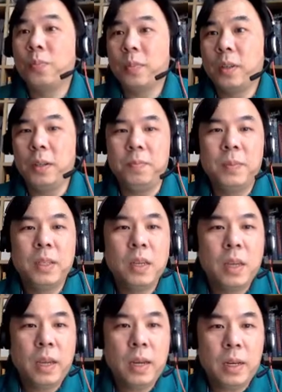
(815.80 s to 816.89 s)
right?
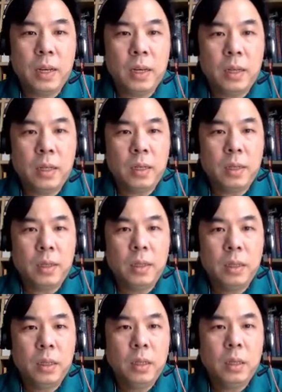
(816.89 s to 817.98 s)
And then
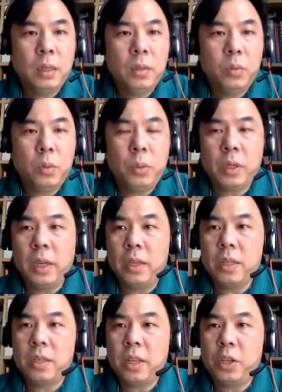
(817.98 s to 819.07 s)
we will get
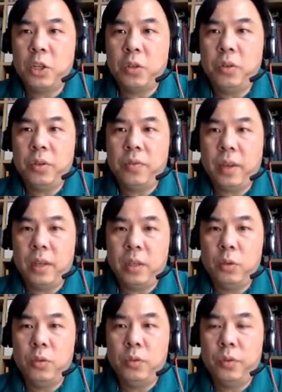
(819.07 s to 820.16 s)
a stationary
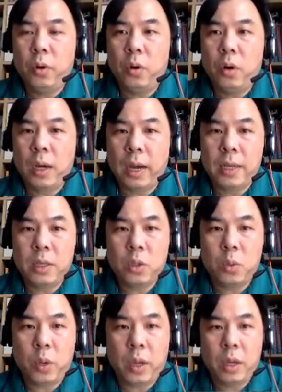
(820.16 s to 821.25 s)
value for
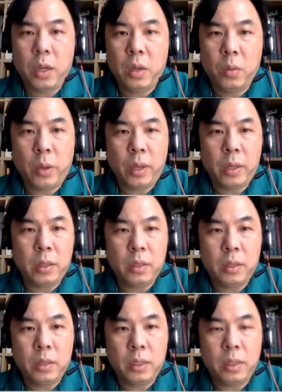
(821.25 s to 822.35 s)
chi-square when
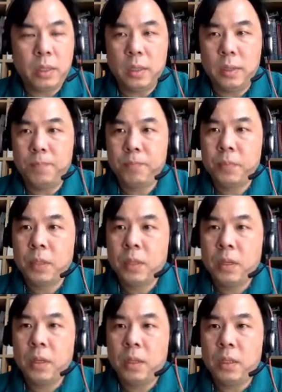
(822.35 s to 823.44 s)
the
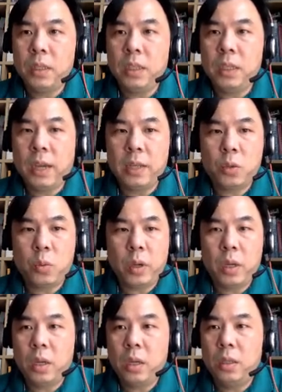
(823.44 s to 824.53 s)
d
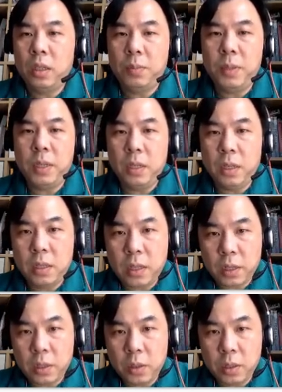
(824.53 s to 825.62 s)
chi-square dp is
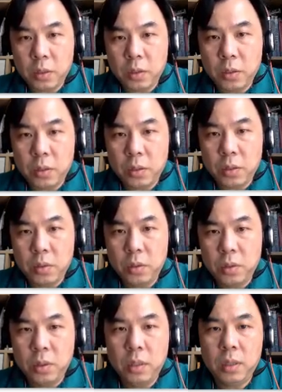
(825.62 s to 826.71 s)
actually equal to 0.
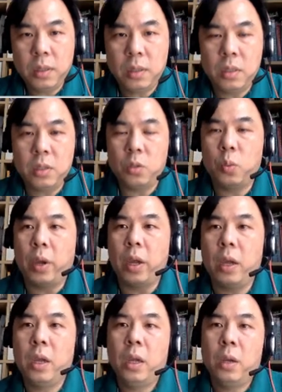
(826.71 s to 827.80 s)
This is
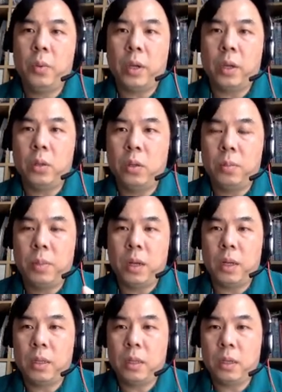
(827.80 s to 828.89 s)
where we are going to
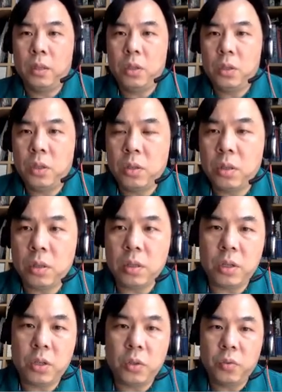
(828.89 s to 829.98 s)
apply the conditions of
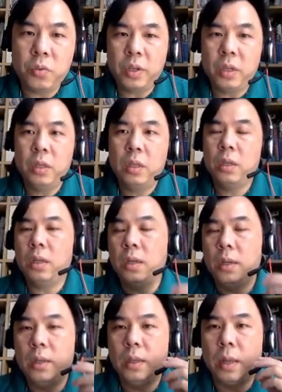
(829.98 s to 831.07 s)
stationary
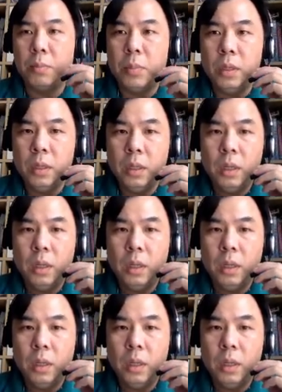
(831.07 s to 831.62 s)
number